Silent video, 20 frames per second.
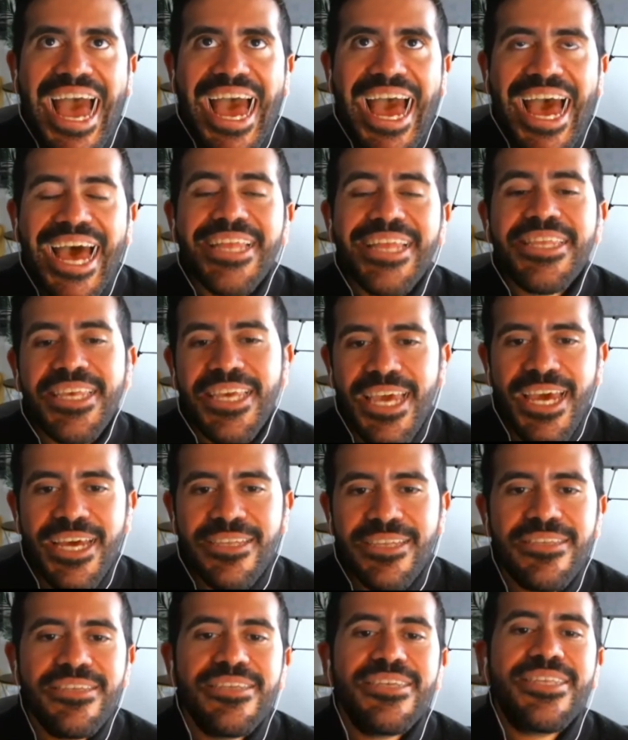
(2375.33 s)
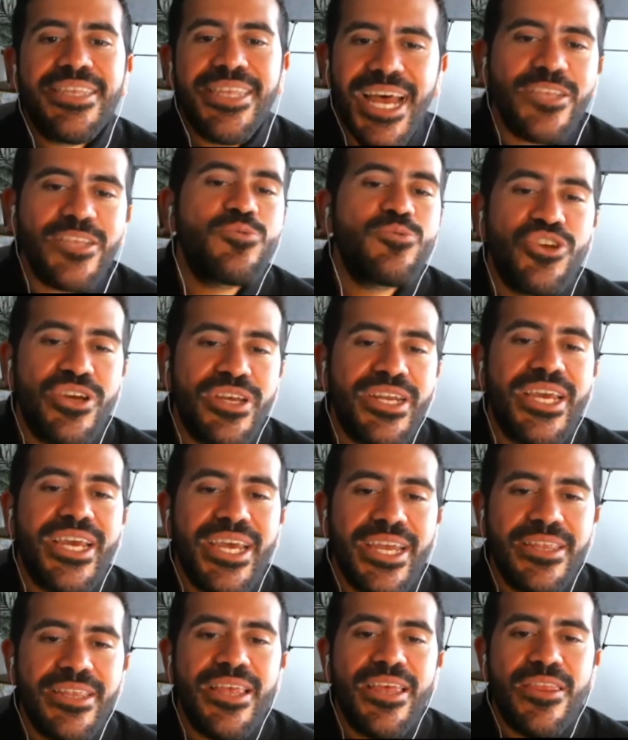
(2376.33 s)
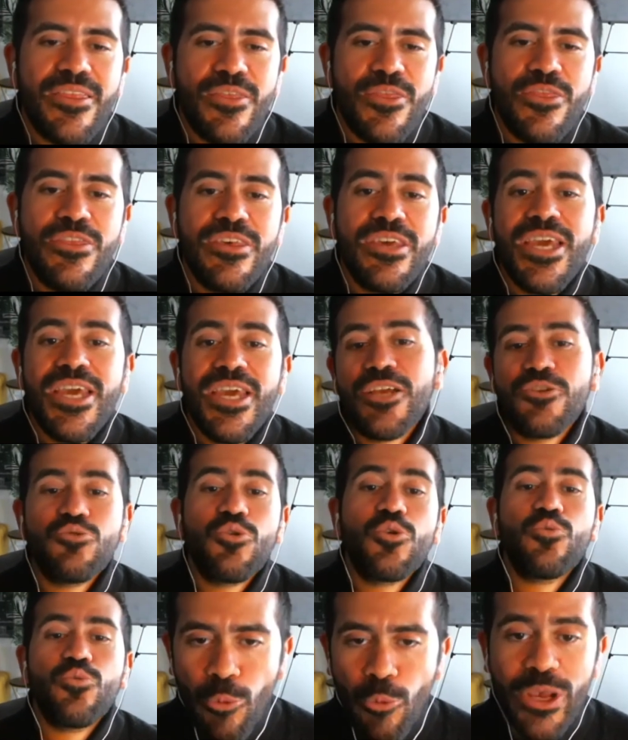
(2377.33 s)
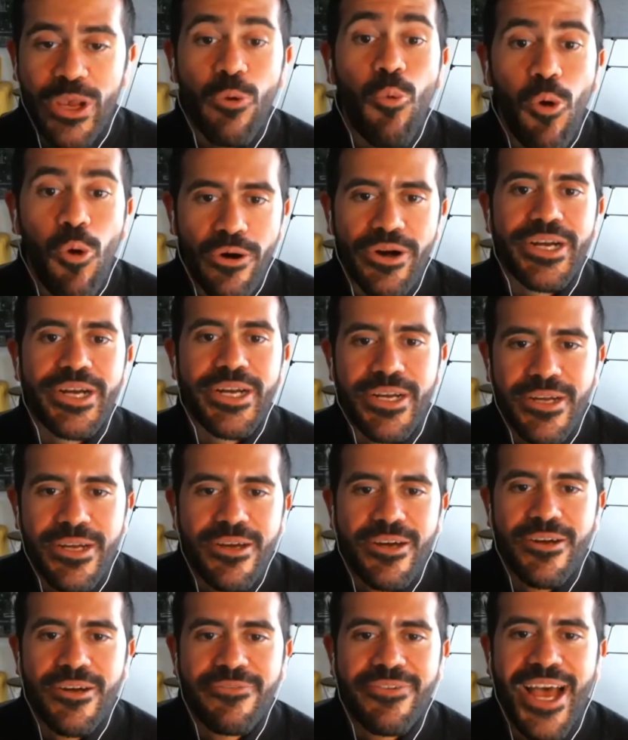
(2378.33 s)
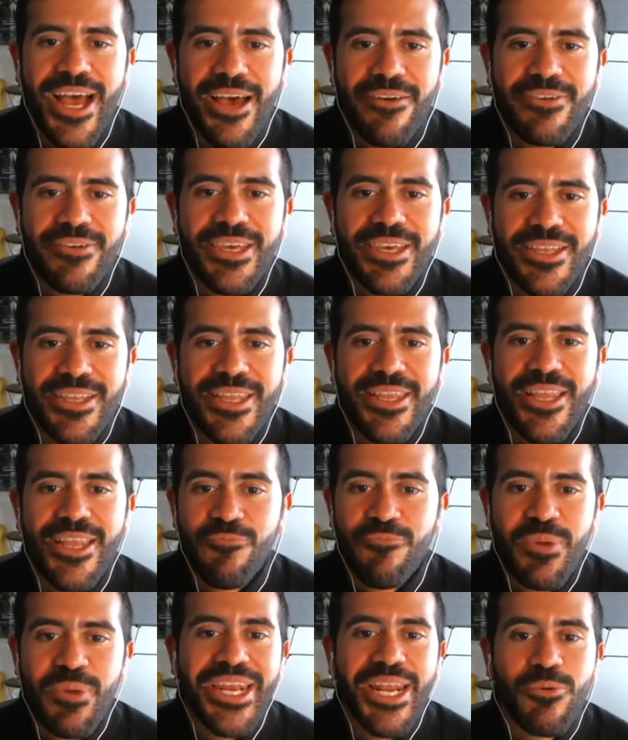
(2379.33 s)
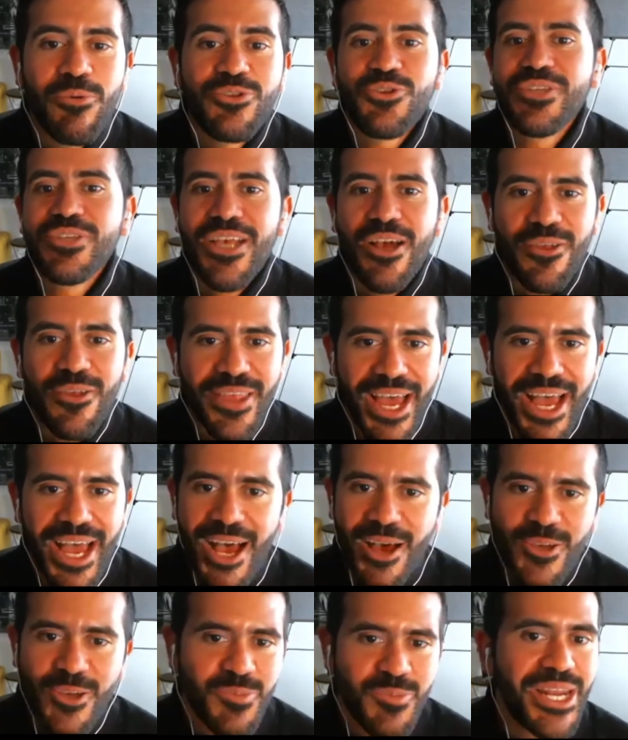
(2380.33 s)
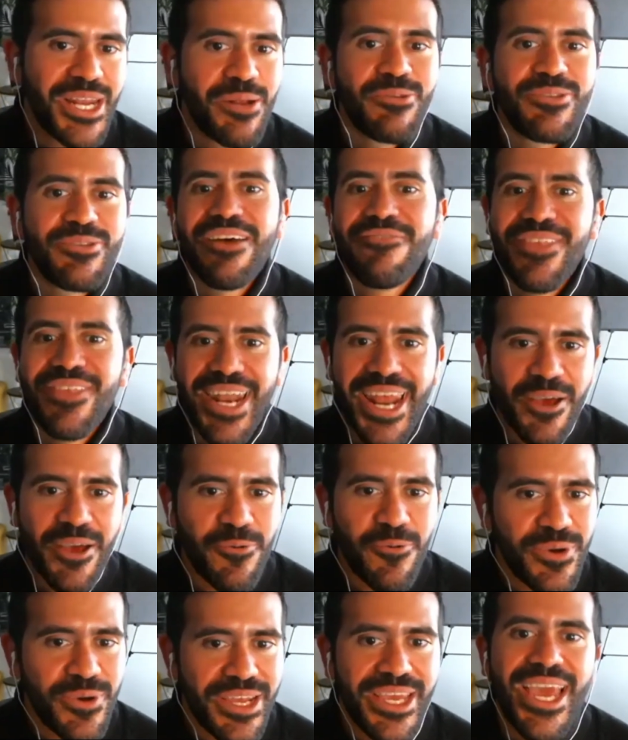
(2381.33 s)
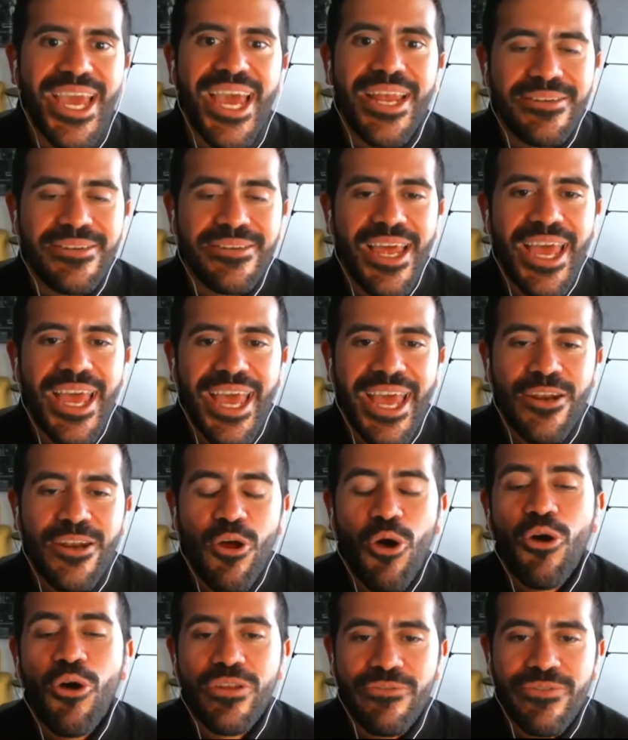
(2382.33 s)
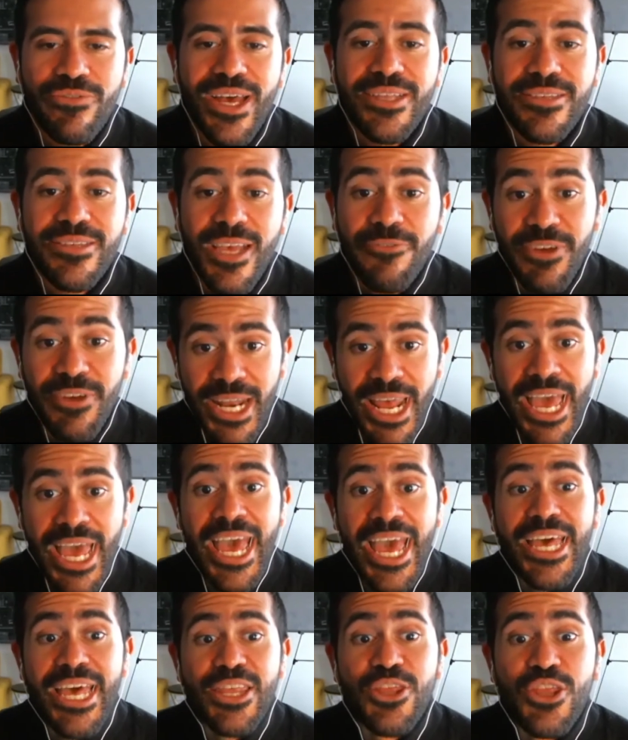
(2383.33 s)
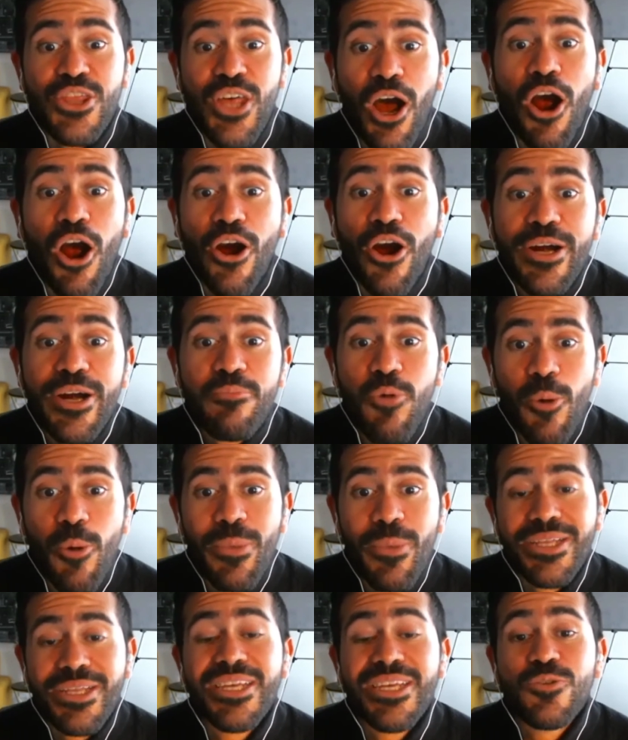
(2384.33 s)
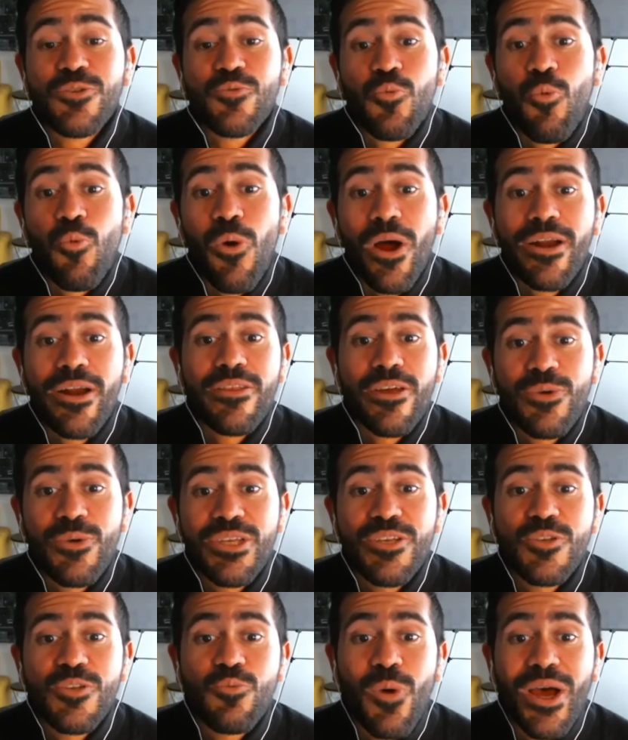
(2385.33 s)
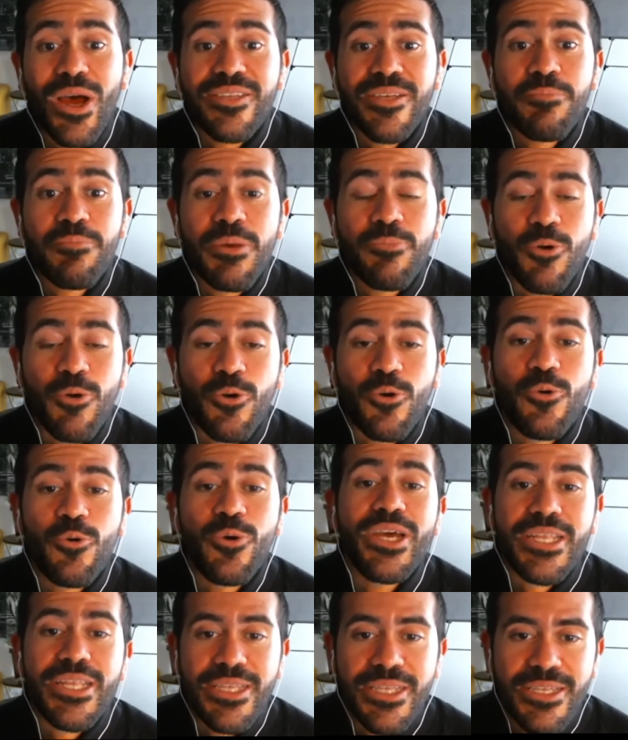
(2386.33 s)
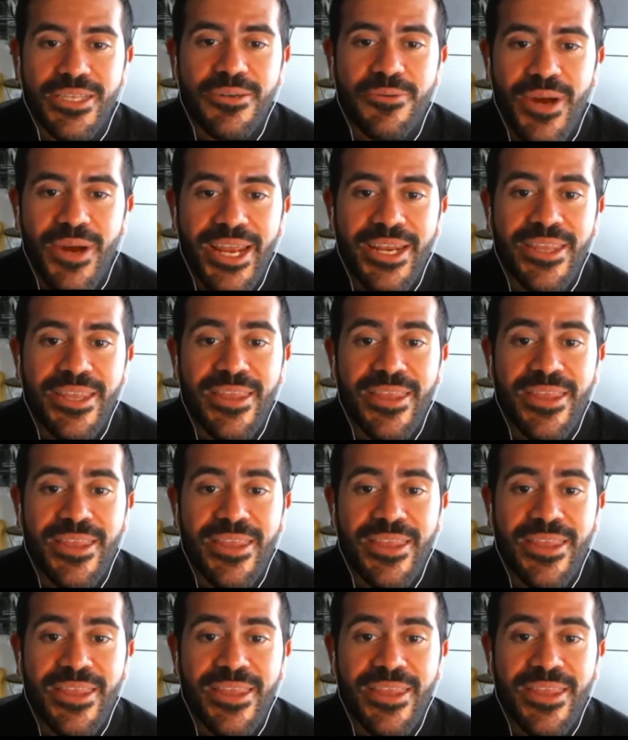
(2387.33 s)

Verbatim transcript: at the end that's when you're going to get the actual reward of having of being able to sell the house being able to have that equity and and all of that stuff and the hard moment is one of the reasons why some people quit right?